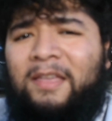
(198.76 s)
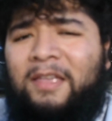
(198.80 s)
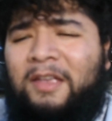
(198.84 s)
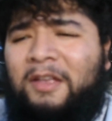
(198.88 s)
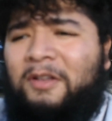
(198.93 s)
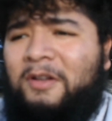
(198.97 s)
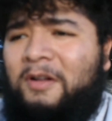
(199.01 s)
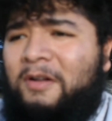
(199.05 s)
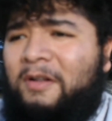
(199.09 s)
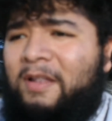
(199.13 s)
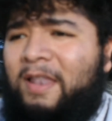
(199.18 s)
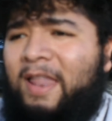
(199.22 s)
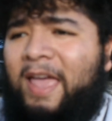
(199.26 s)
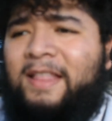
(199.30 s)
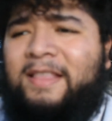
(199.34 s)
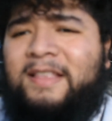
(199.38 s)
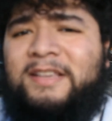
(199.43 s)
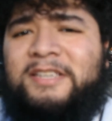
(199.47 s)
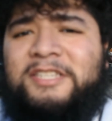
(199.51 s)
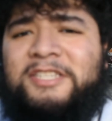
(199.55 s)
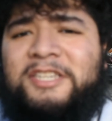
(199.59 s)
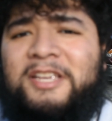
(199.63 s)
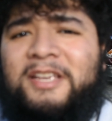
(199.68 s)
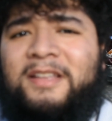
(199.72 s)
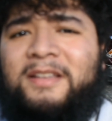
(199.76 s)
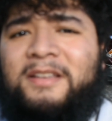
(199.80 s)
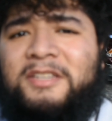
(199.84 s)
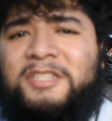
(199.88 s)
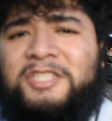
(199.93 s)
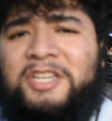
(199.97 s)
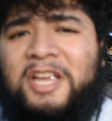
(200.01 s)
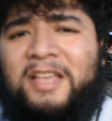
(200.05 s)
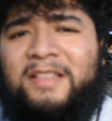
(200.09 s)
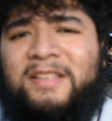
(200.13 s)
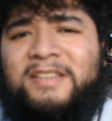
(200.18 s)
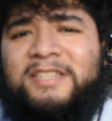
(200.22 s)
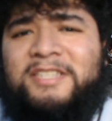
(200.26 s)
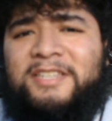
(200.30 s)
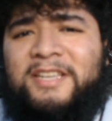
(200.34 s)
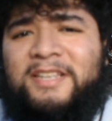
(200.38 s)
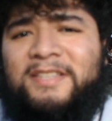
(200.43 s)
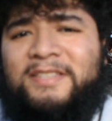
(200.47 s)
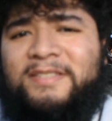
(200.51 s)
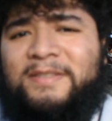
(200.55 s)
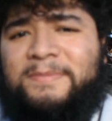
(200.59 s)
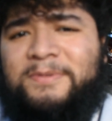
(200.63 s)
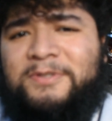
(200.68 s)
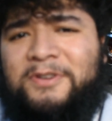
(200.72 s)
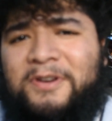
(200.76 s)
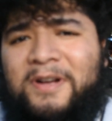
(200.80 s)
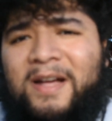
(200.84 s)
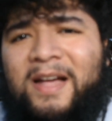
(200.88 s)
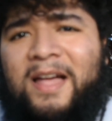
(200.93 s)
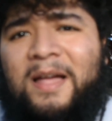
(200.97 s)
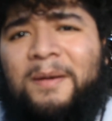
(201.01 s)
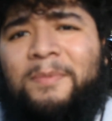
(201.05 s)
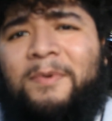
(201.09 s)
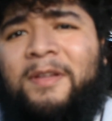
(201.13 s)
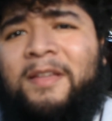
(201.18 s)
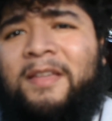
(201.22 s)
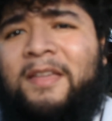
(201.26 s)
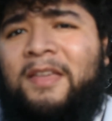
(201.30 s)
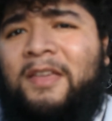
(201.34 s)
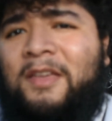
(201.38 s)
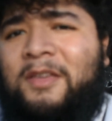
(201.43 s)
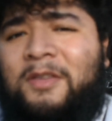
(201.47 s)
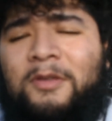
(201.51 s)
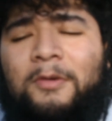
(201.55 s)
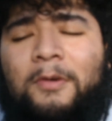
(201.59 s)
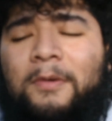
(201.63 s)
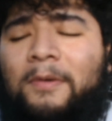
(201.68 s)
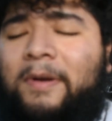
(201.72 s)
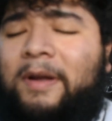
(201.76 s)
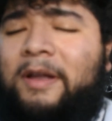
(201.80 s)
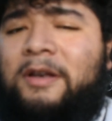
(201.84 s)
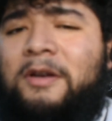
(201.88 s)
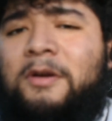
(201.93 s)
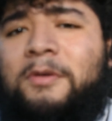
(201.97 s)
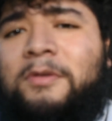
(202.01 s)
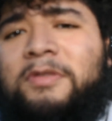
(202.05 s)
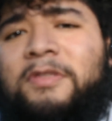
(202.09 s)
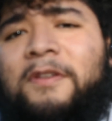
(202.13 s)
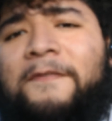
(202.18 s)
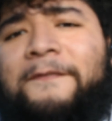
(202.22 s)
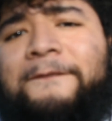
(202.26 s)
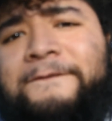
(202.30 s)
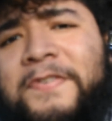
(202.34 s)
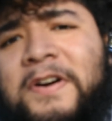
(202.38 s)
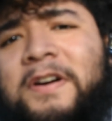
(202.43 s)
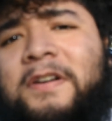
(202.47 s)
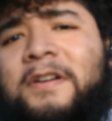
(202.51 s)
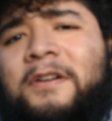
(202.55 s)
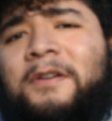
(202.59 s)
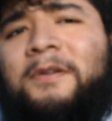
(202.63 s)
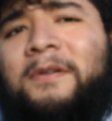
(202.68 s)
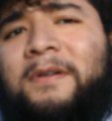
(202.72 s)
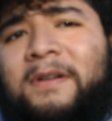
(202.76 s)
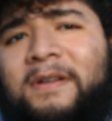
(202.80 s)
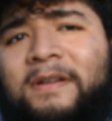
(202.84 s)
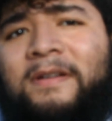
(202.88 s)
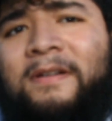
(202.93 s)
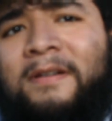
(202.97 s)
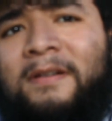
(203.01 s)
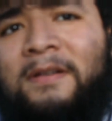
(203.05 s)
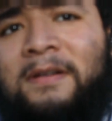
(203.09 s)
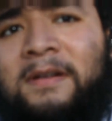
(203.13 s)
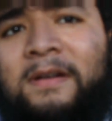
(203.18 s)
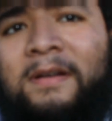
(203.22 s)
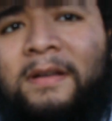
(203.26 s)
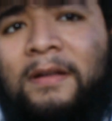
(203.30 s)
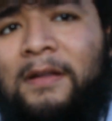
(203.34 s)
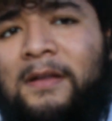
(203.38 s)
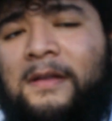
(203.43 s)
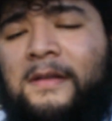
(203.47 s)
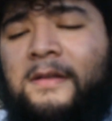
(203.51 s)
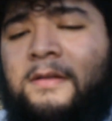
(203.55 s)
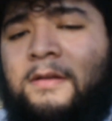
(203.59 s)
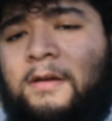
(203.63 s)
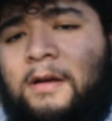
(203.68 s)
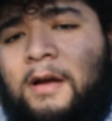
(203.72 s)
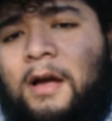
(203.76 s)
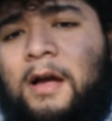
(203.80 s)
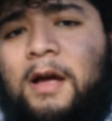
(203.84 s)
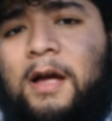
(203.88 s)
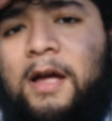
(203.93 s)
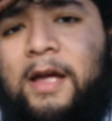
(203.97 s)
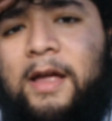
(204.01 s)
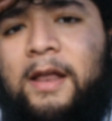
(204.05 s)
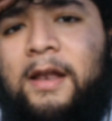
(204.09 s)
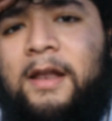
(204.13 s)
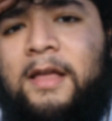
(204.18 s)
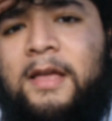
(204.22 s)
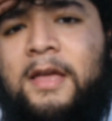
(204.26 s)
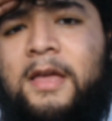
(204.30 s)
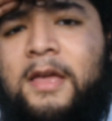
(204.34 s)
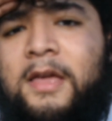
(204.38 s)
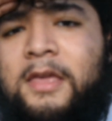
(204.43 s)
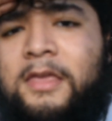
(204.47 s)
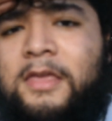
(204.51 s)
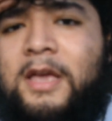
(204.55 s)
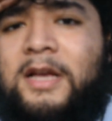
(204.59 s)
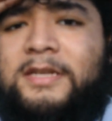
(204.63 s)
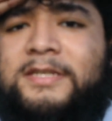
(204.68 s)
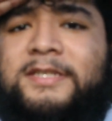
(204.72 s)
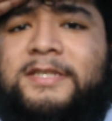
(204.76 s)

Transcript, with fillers: you know, like this shit, share this shit, subscribe. You already know what the fuck going on. Alright. Y'all